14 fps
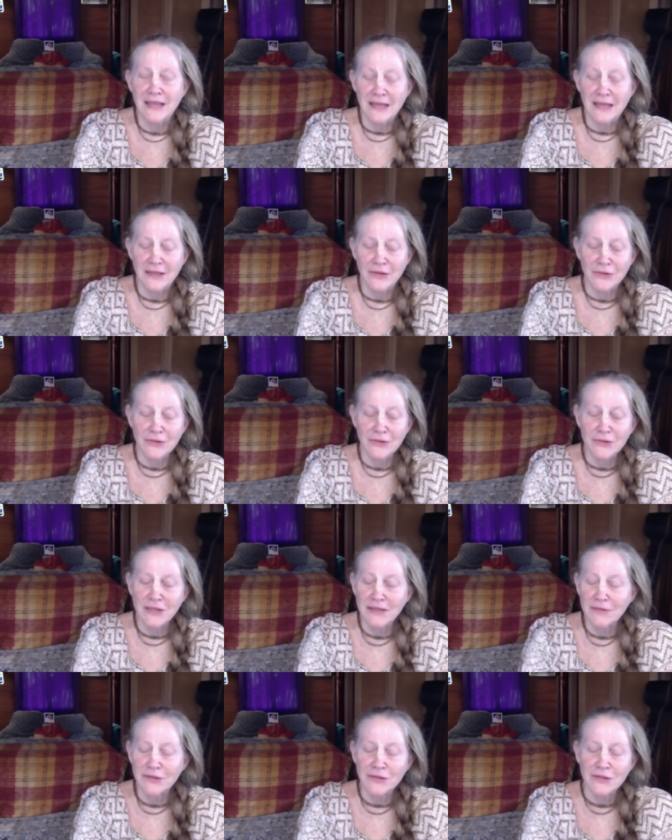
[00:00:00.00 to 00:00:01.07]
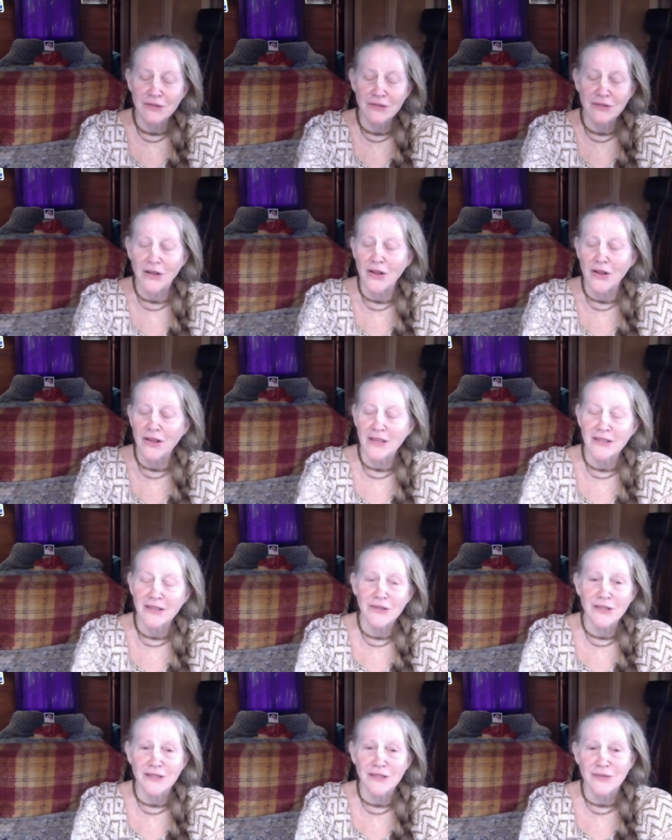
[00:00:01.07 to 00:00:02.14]
And Gurudev took us all
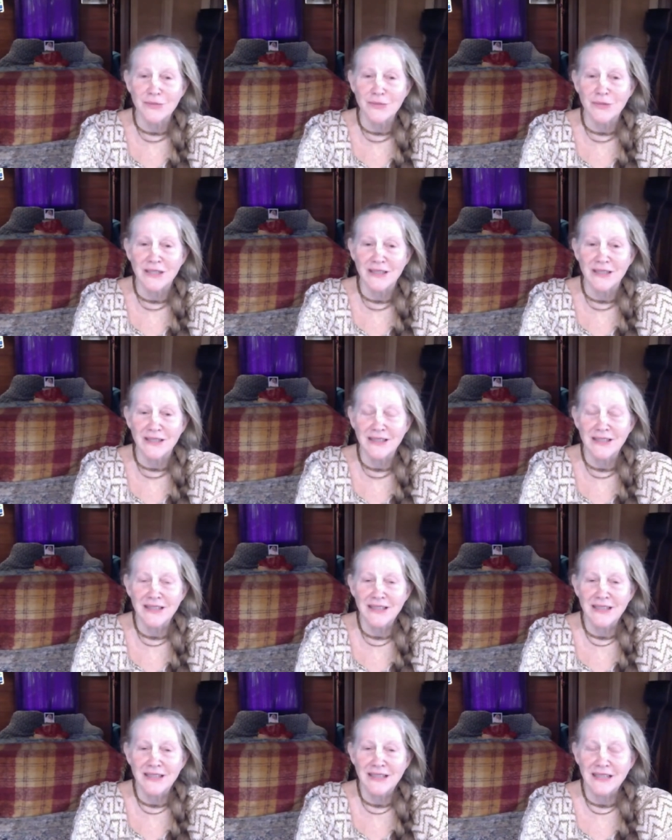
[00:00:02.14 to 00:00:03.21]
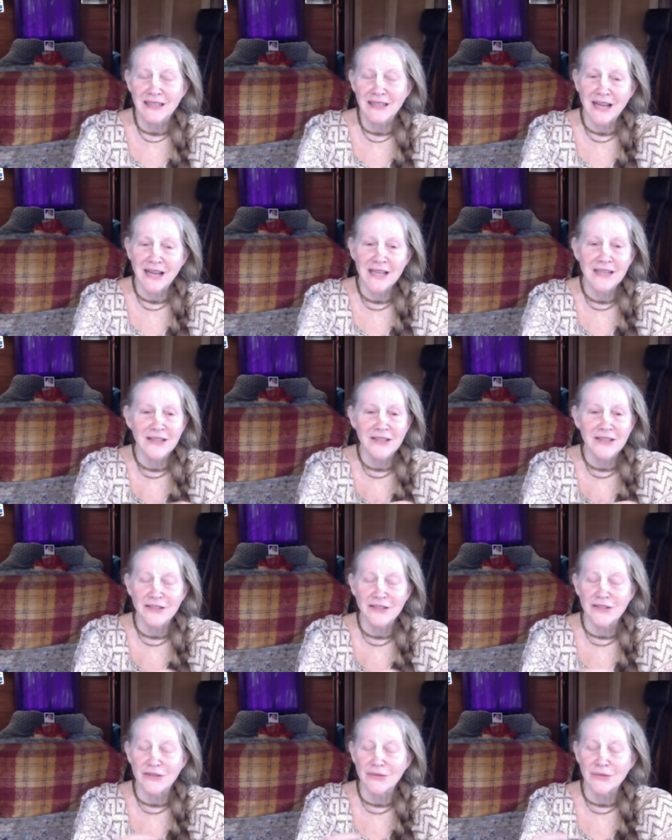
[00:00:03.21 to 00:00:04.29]
under his wing and guided
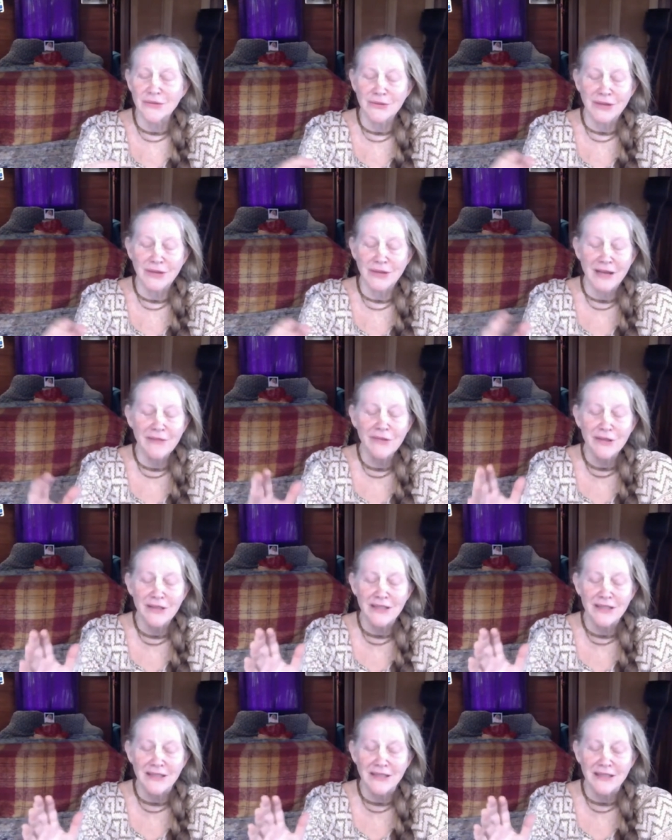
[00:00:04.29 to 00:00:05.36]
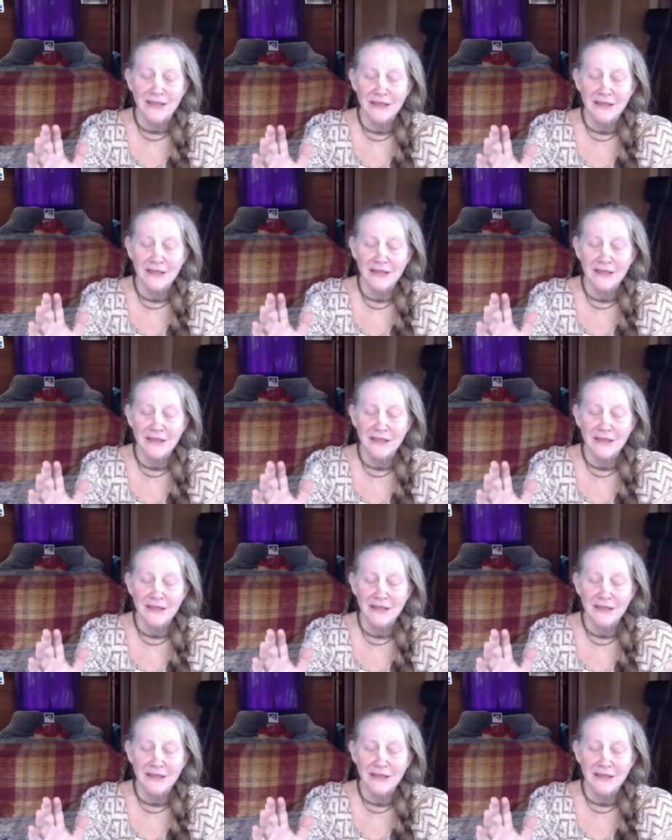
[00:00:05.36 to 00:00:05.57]
us through everything.